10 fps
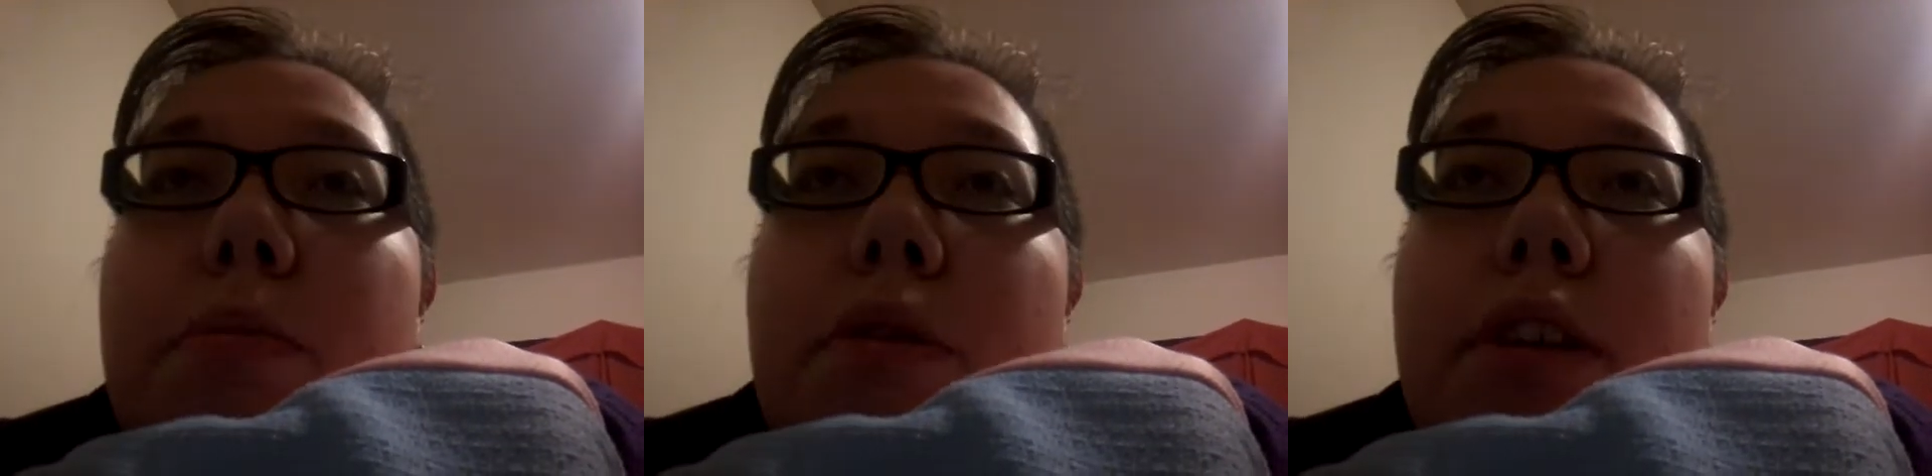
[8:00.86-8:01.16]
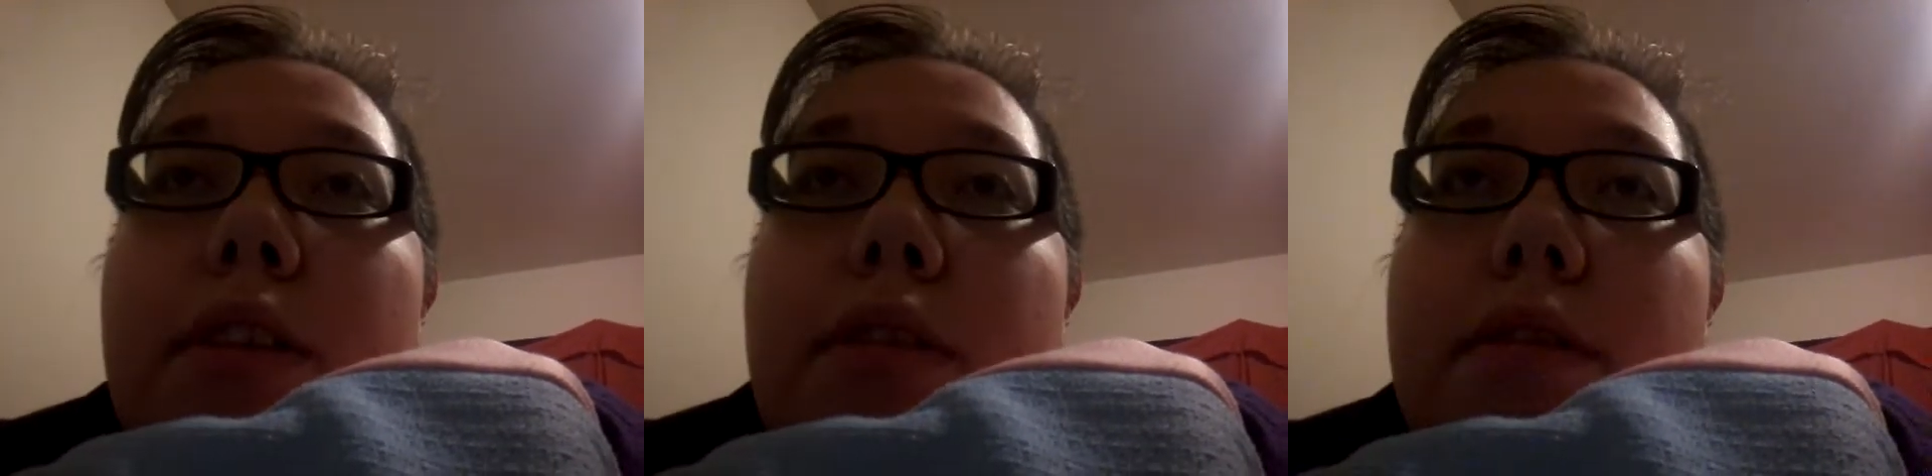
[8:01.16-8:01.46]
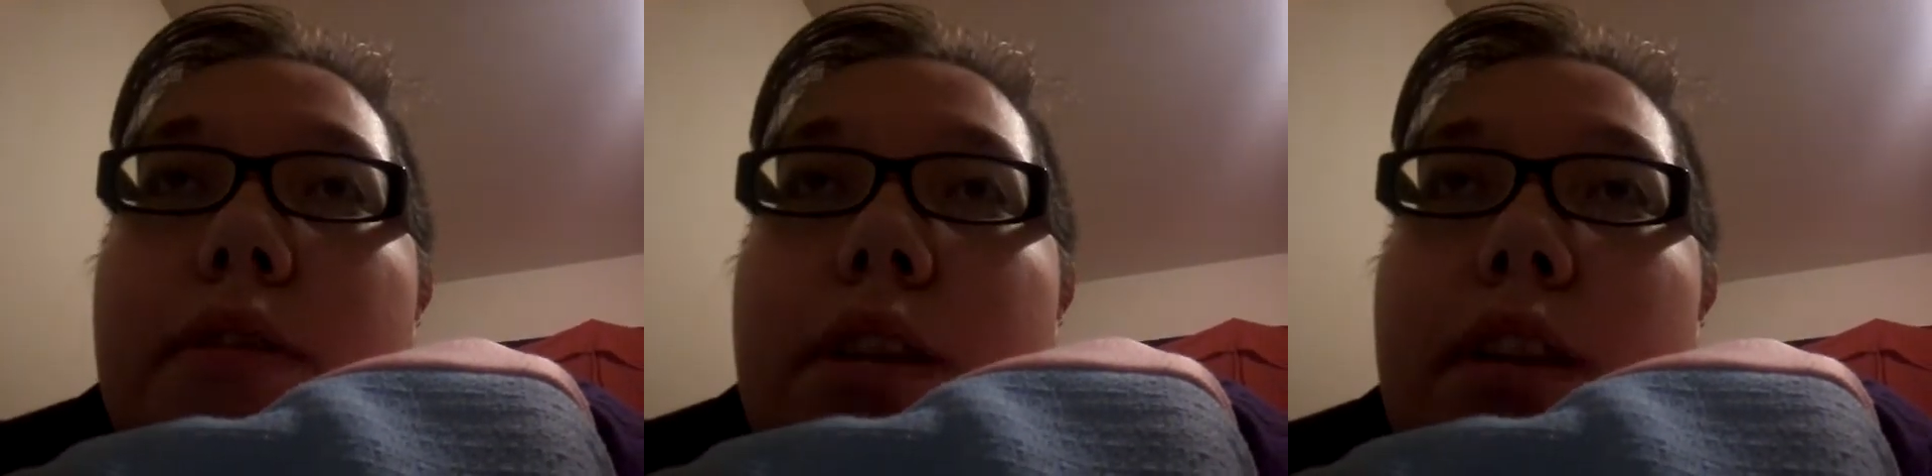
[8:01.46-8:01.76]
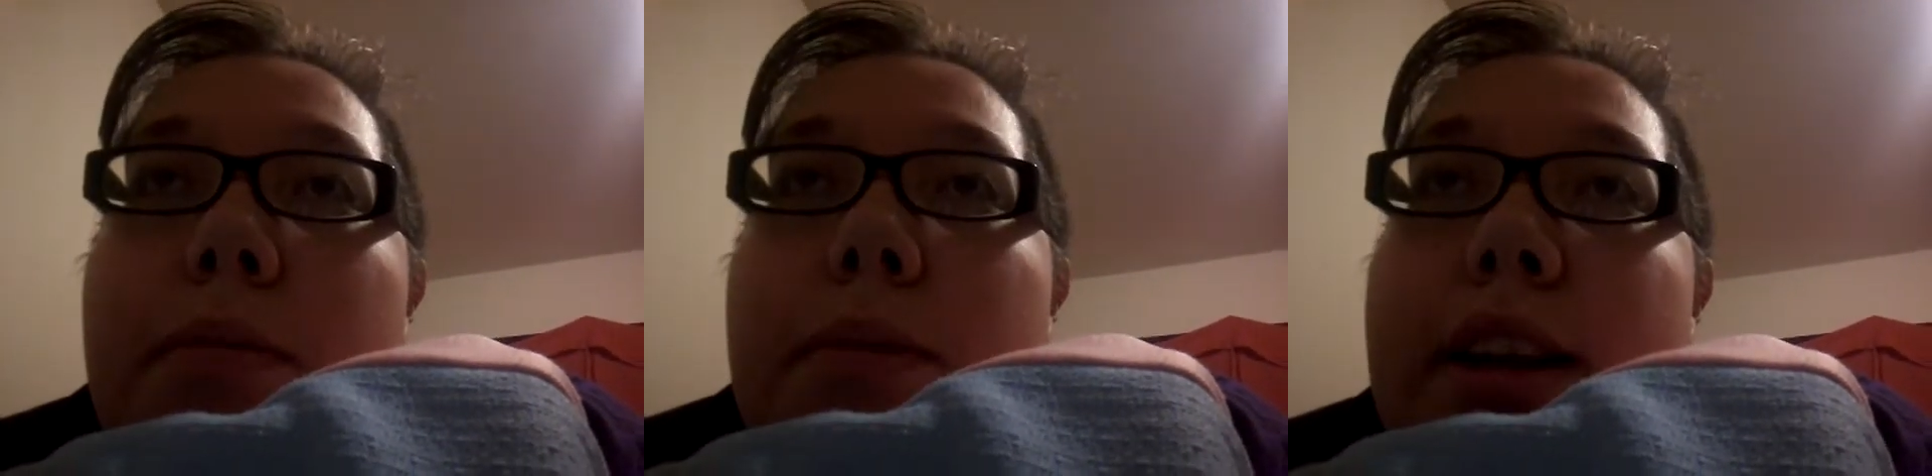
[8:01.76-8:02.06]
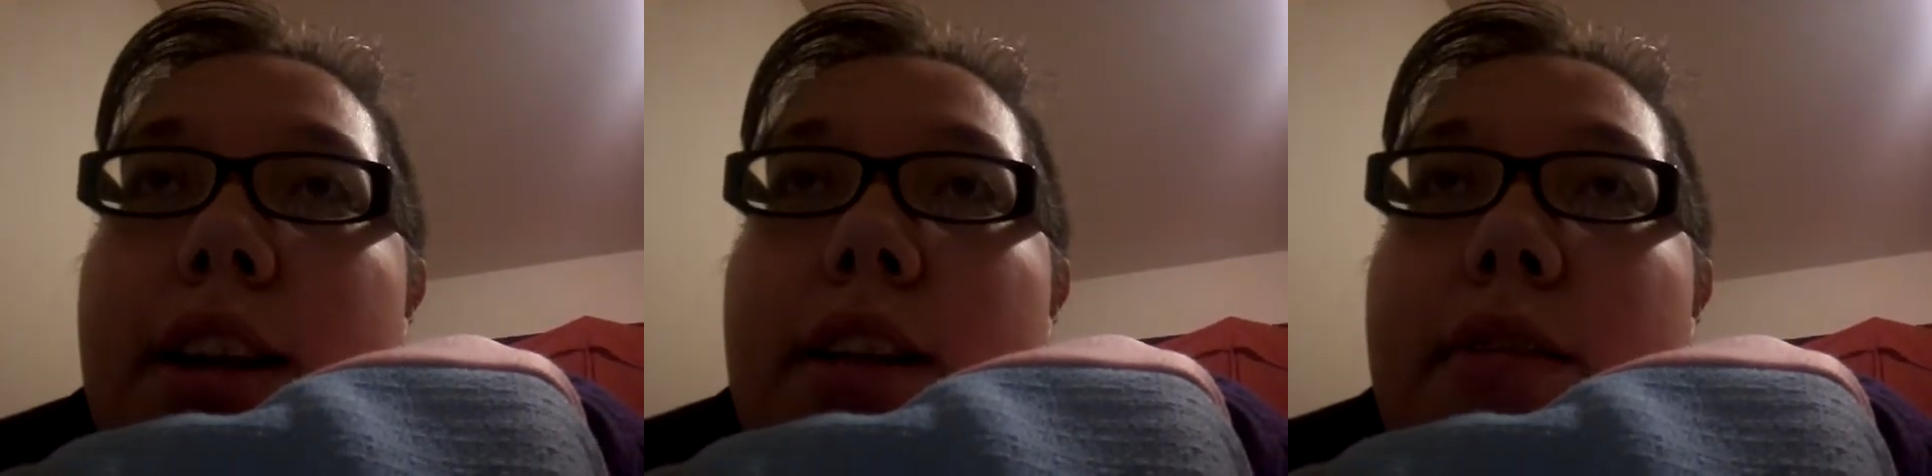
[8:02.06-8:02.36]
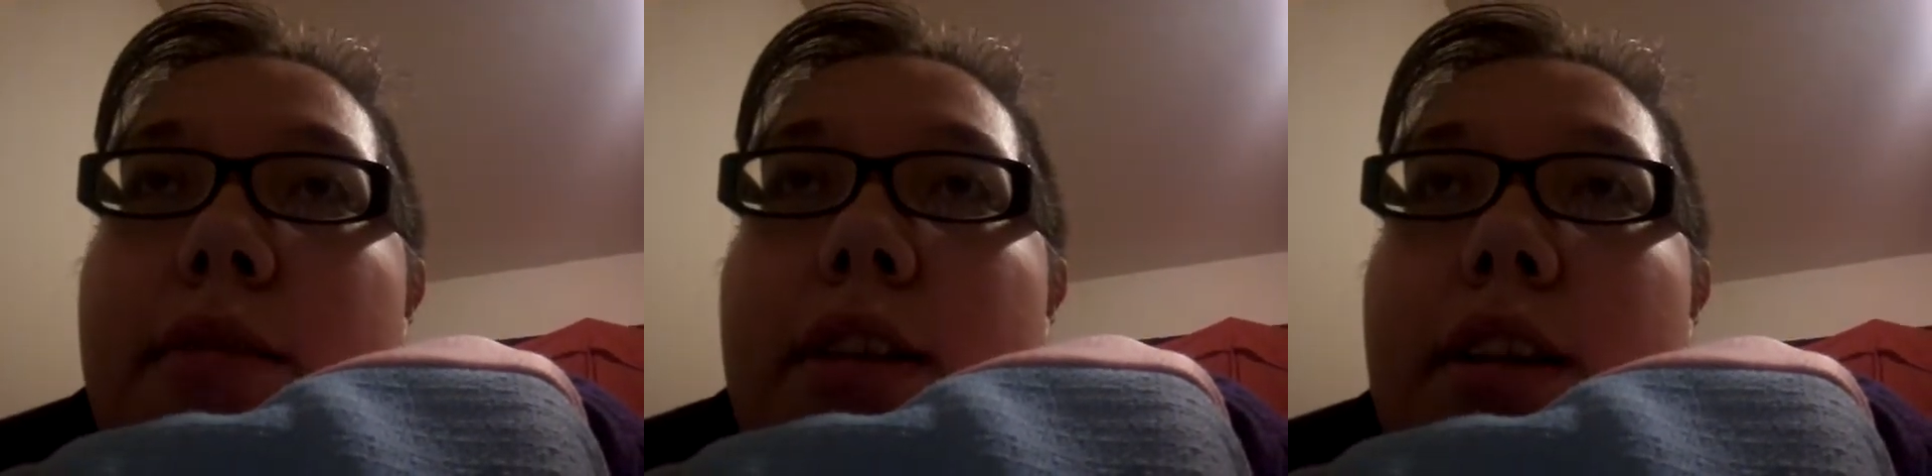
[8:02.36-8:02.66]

a point, literally right now,